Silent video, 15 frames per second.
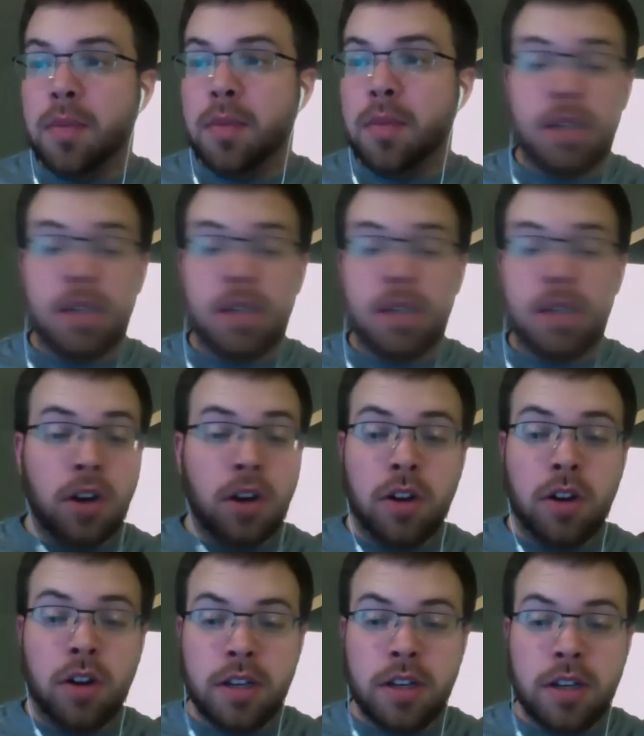they're all good
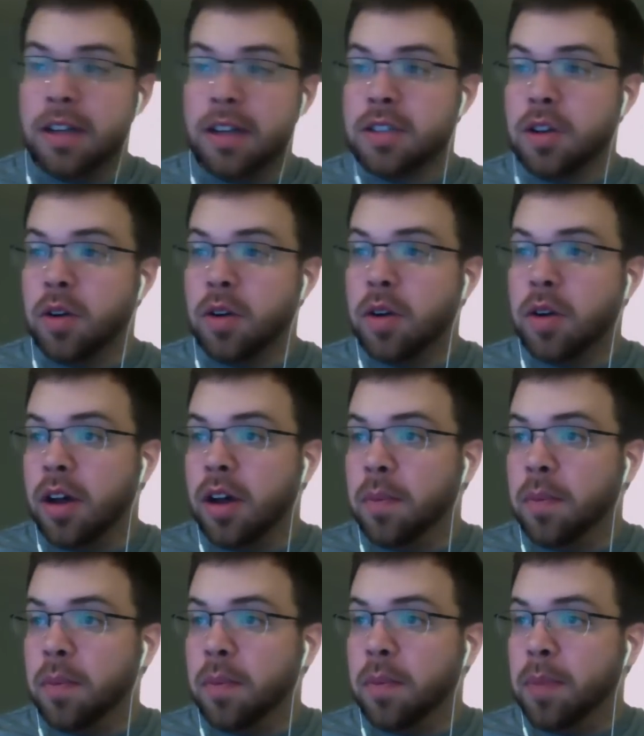tonight. So
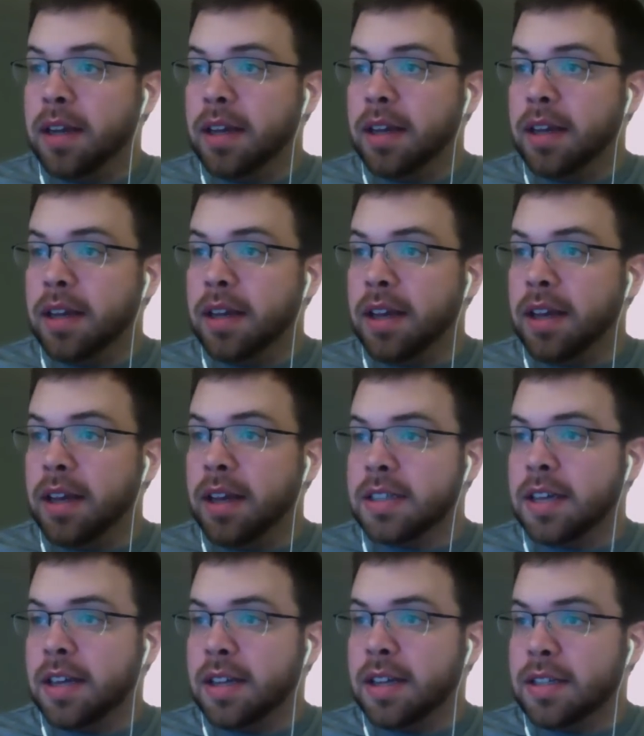Ben Gillett
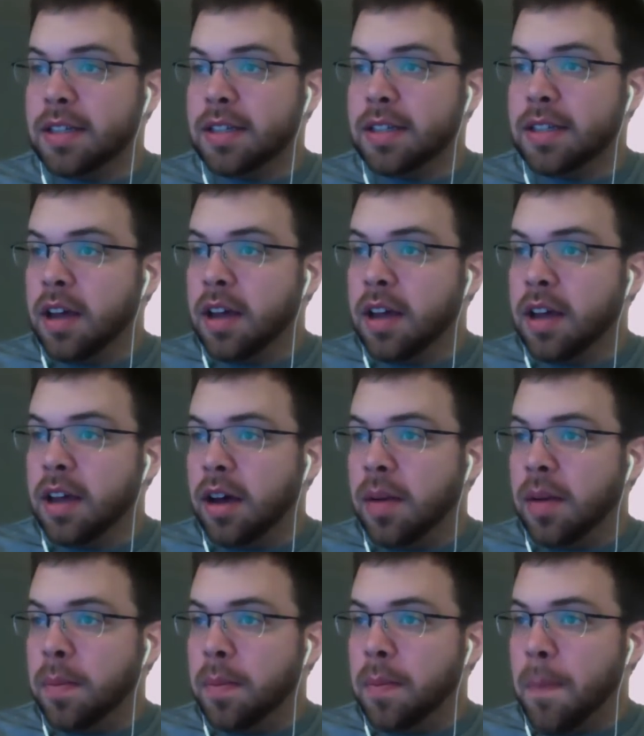says, uh,
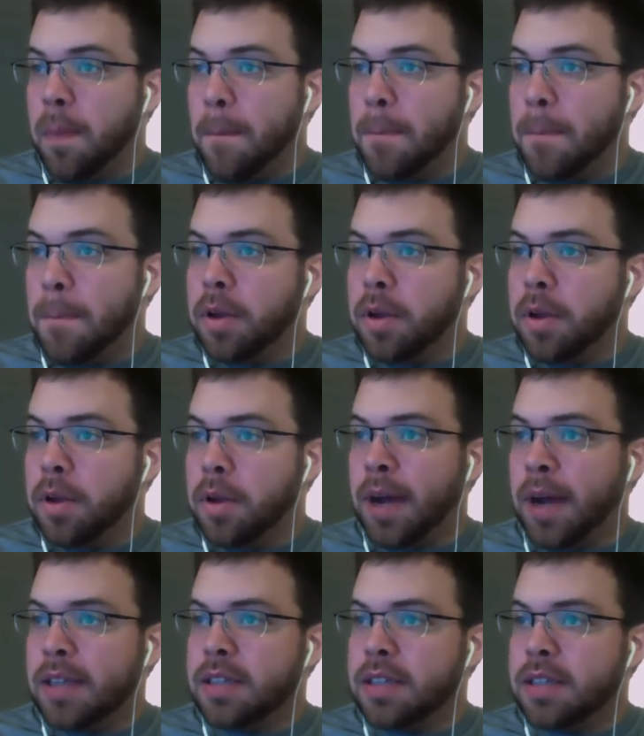build a
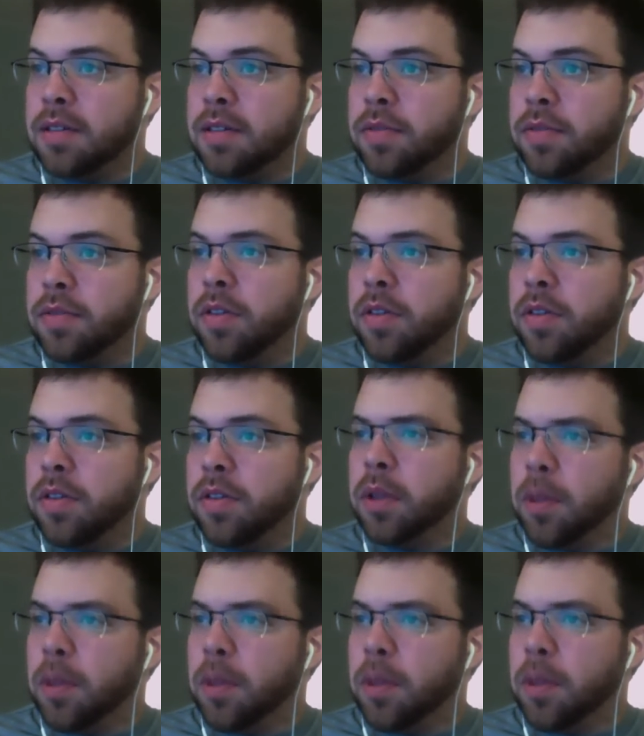
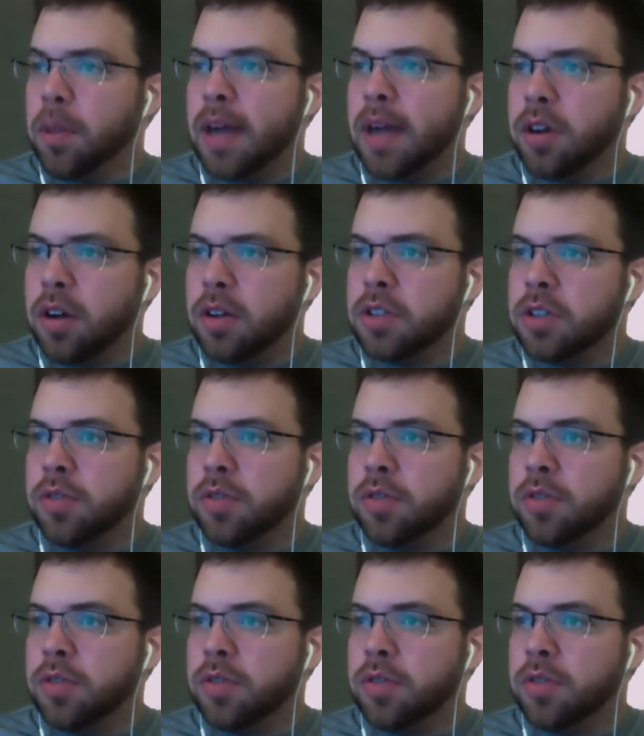positive culture of